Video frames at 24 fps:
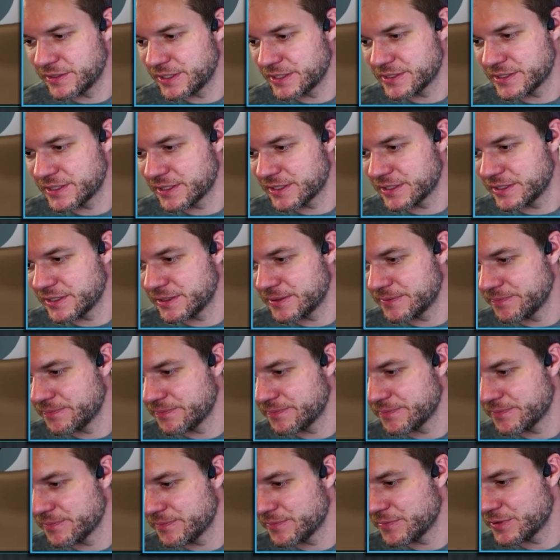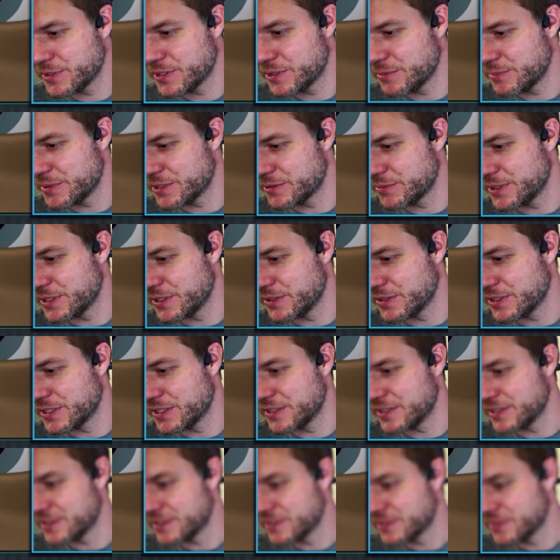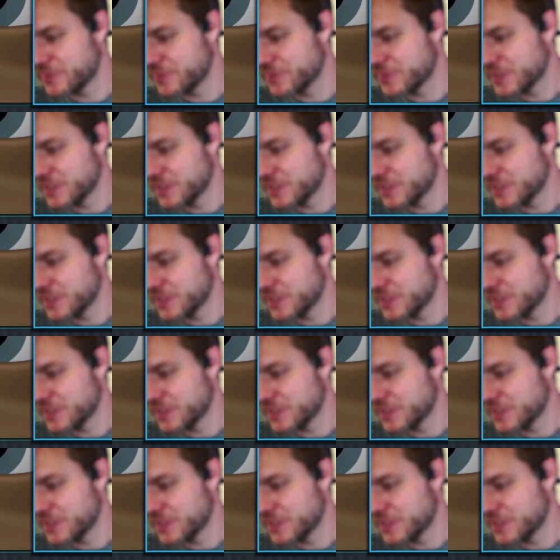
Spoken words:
that's not gonna, that's the best way to look at this.